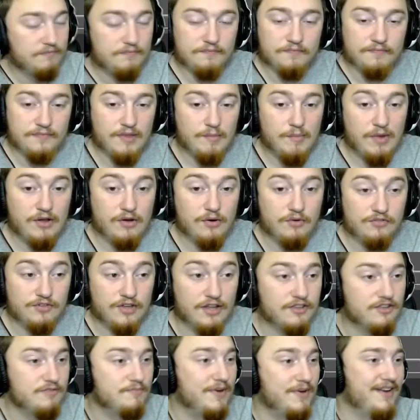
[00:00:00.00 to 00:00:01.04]
It made no
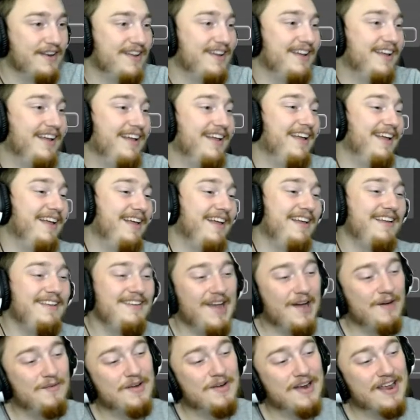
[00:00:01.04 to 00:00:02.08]
sense, but you
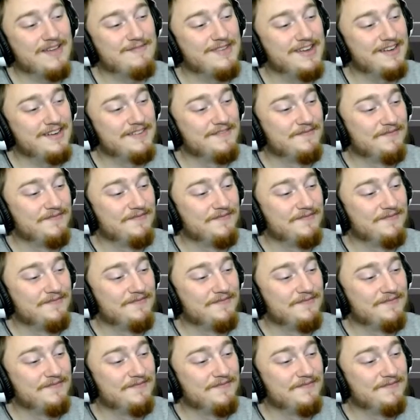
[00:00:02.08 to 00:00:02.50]
get what I mean.